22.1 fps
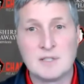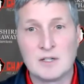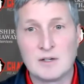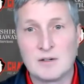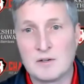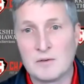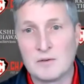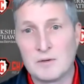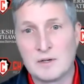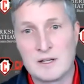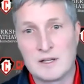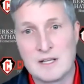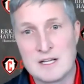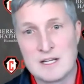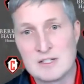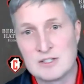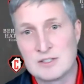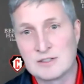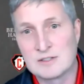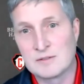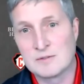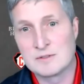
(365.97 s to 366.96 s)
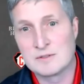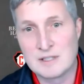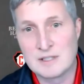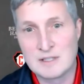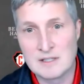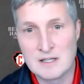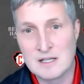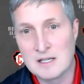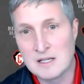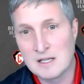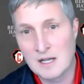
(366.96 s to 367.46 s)
one of the agents that was
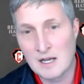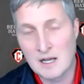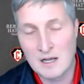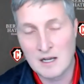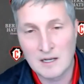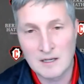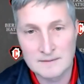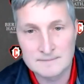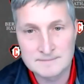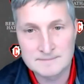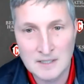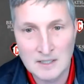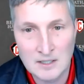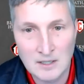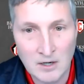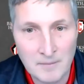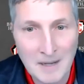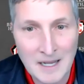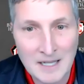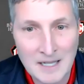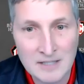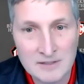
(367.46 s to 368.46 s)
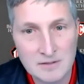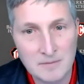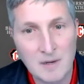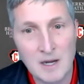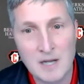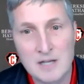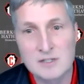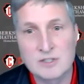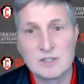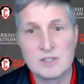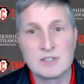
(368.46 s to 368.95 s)
in our
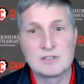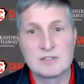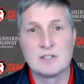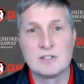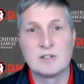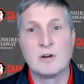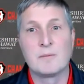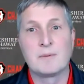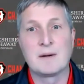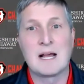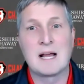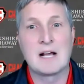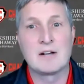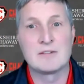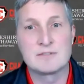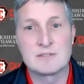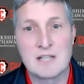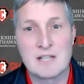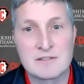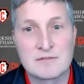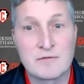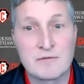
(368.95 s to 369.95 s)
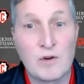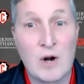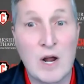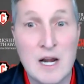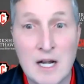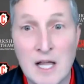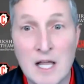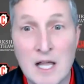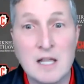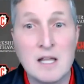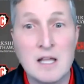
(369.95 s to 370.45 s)
mastermind, she just did an open house last
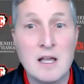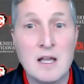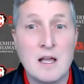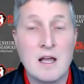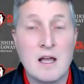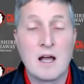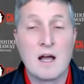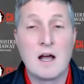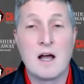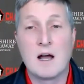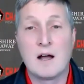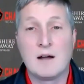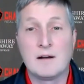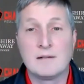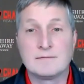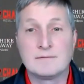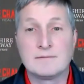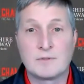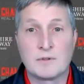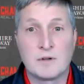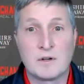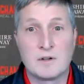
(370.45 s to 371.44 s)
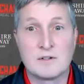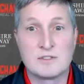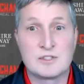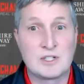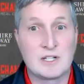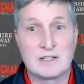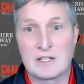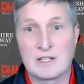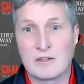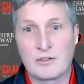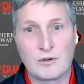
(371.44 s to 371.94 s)
Friday. For her, she
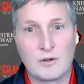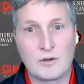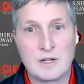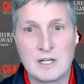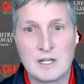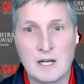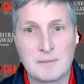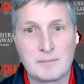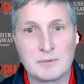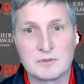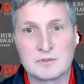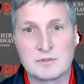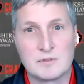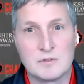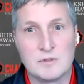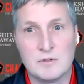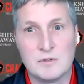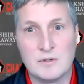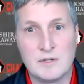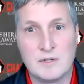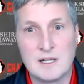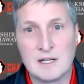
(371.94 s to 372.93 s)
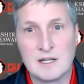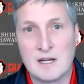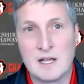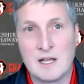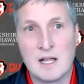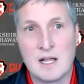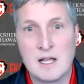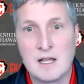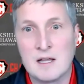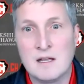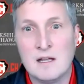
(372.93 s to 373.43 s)
had like 30 couples through I
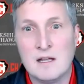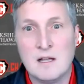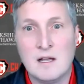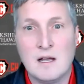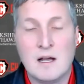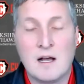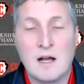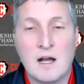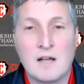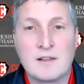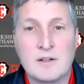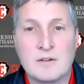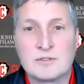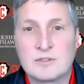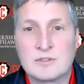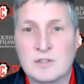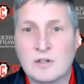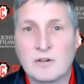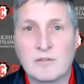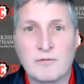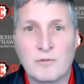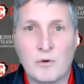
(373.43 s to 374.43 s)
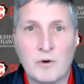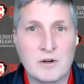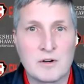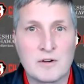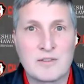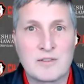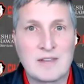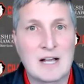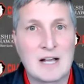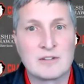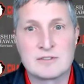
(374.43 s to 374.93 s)
think it was under
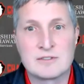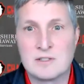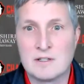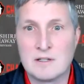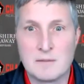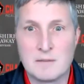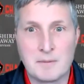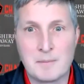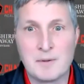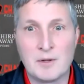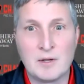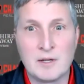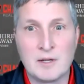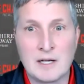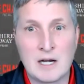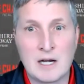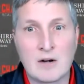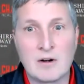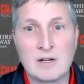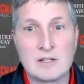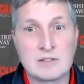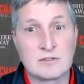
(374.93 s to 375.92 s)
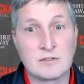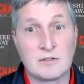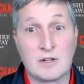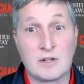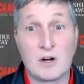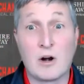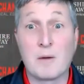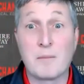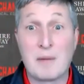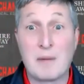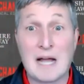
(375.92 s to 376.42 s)
400,000 in the Papillion area. So
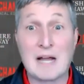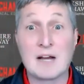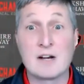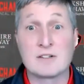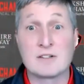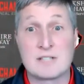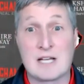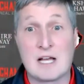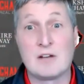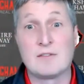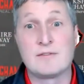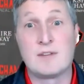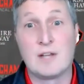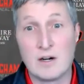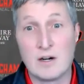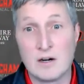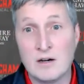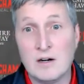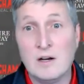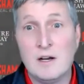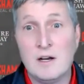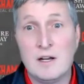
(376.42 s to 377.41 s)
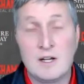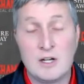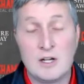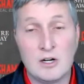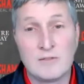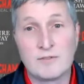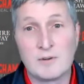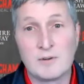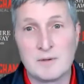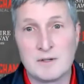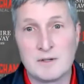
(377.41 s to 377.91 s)
there are buyers out there,
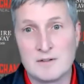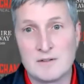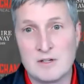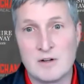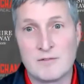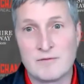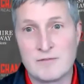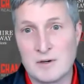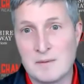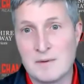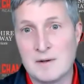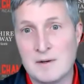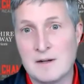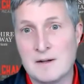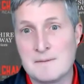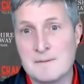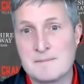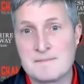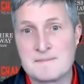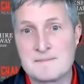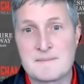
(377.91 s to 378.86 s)
from a